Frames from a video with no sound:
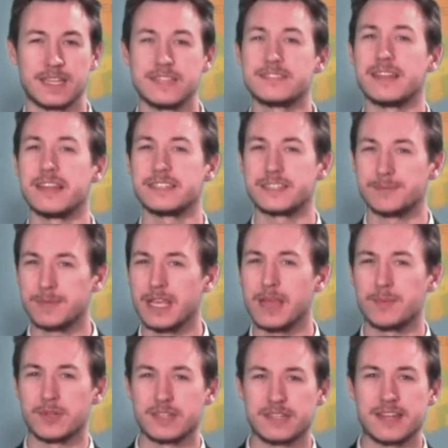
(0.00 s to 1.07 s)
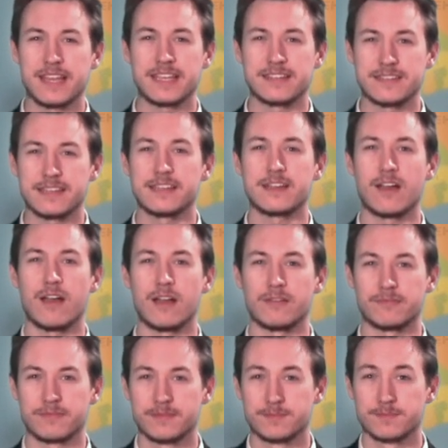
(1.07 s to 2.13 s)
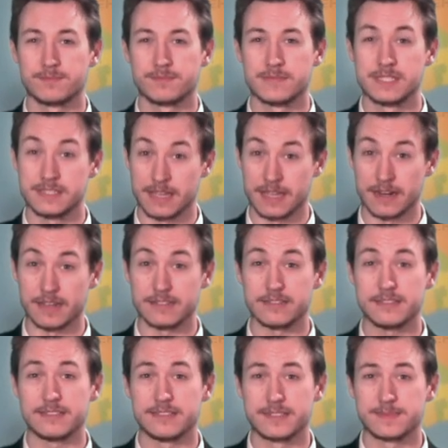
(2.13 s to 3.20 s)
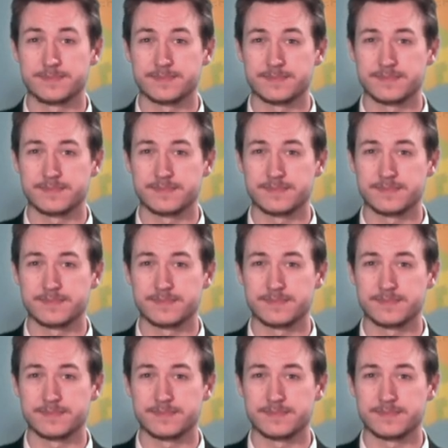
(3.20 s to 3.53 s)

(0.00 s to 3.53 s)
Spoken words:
It's nice to be able to take a day off, said ISIS.